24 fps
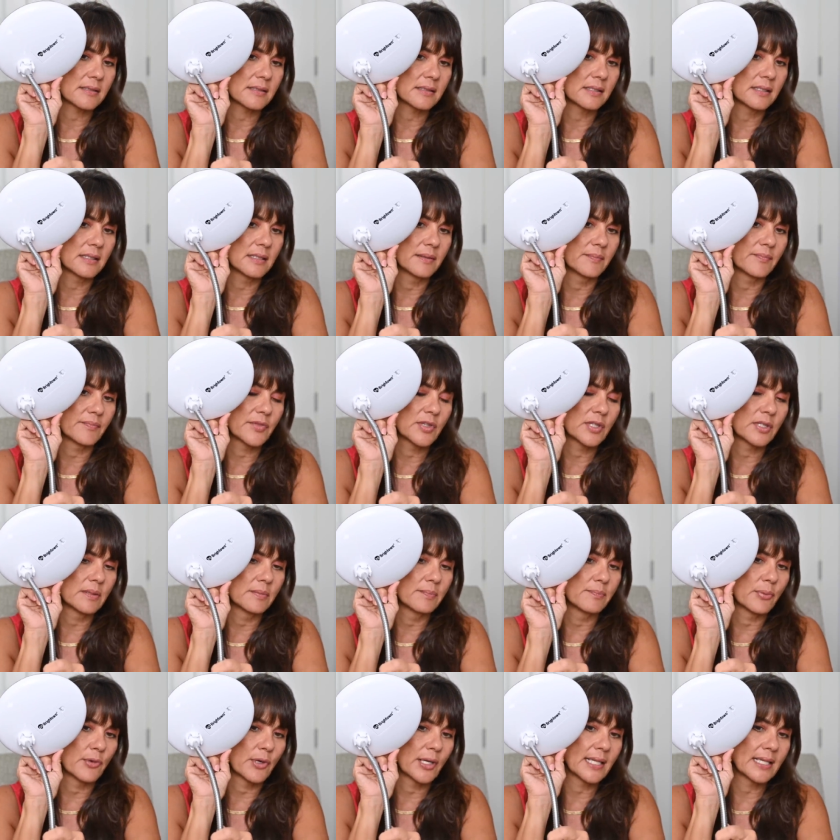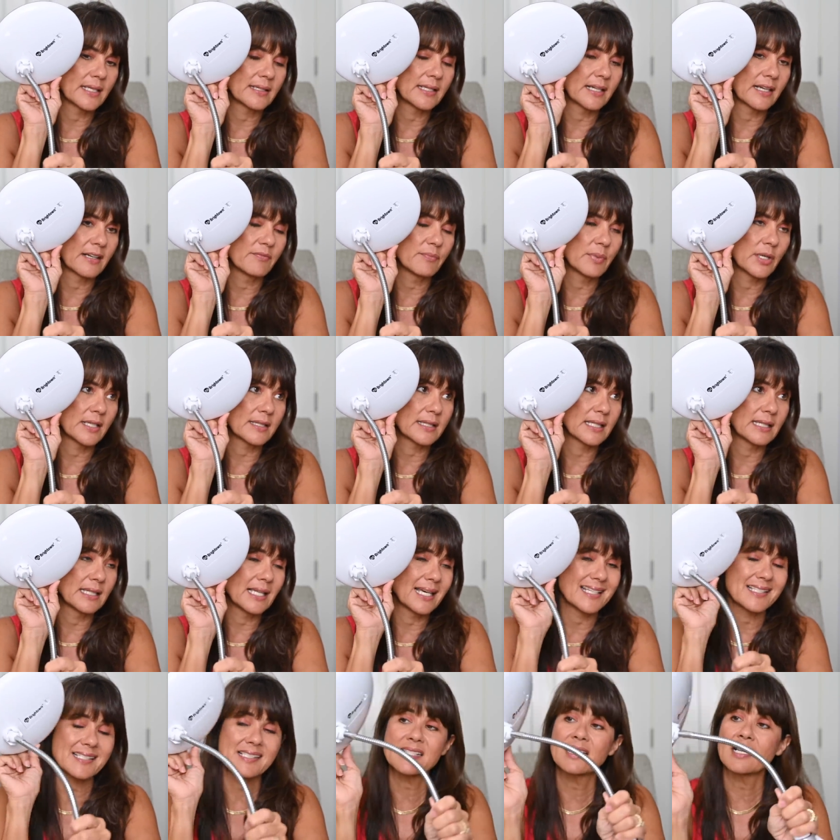um, the brand that I bought the
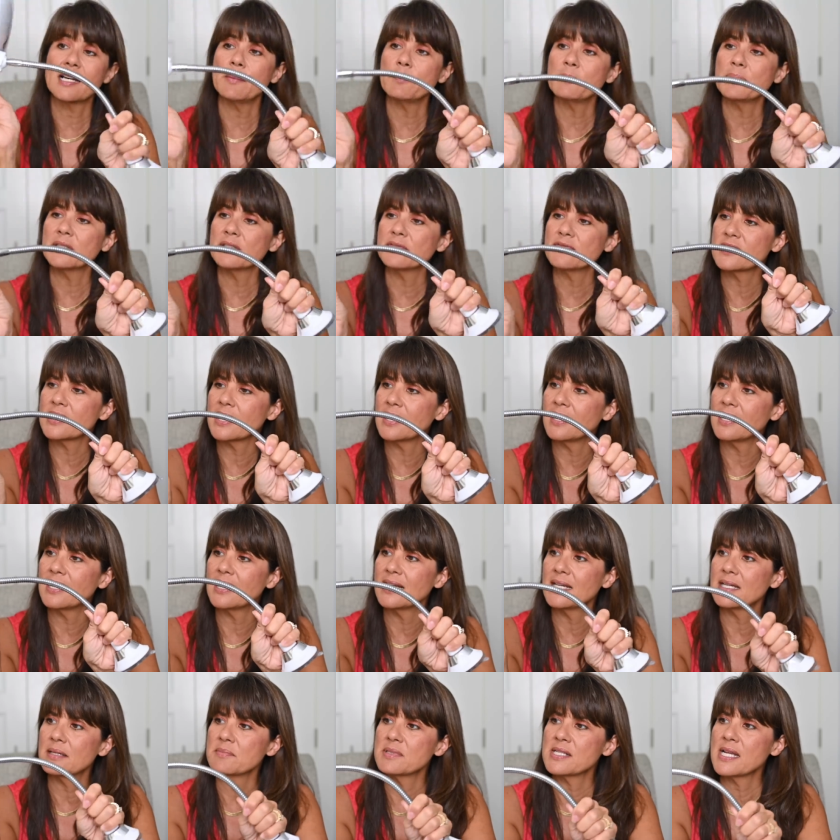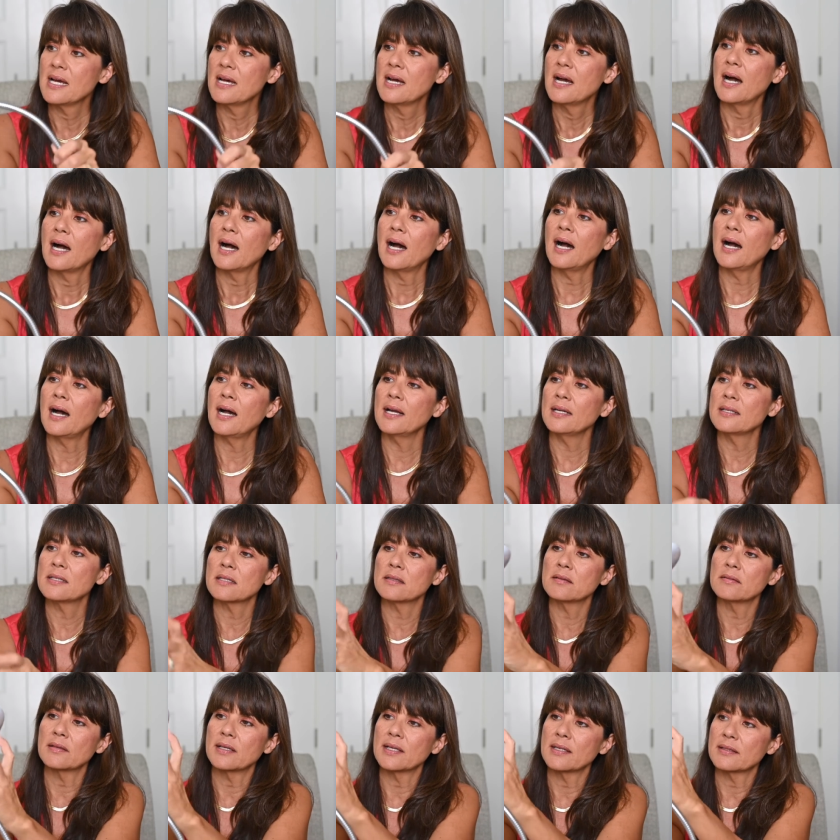last couple of times. I
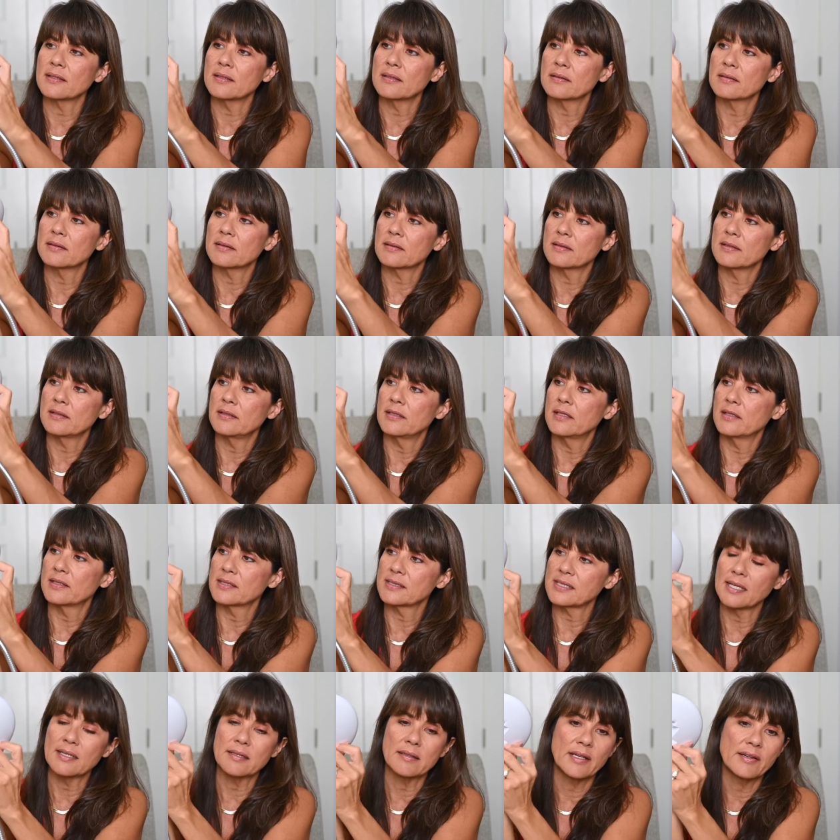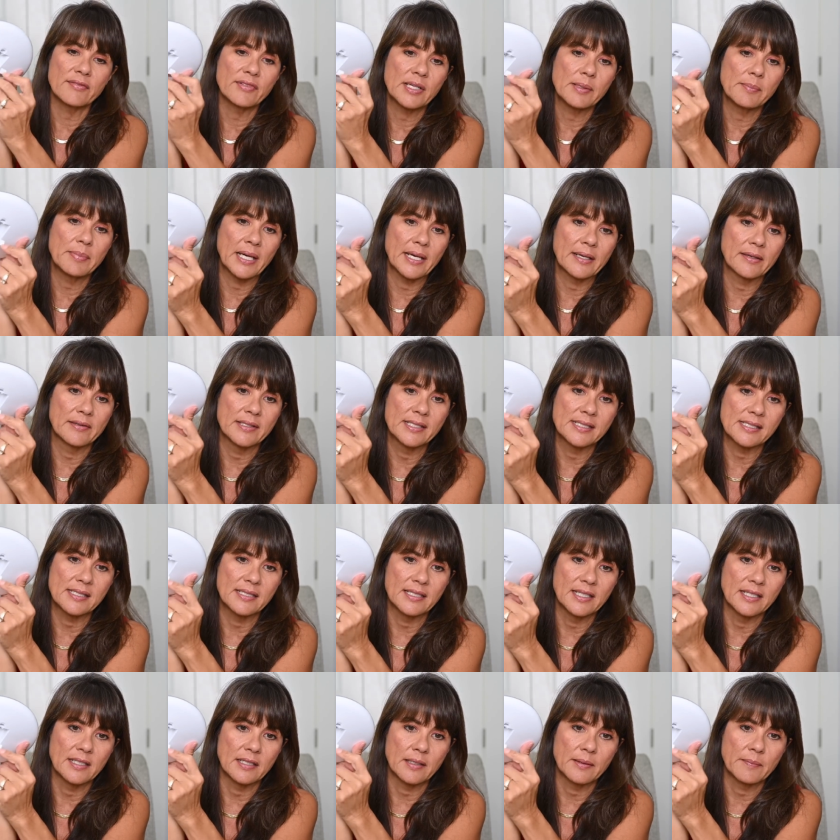don't, you, you notice, I don't have any batteries in
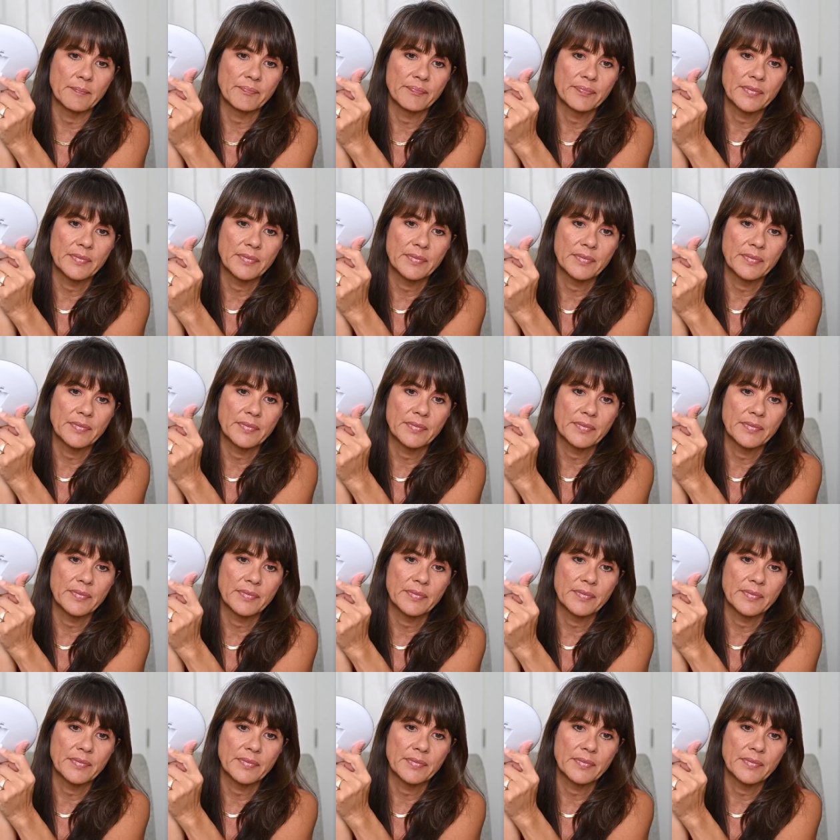here.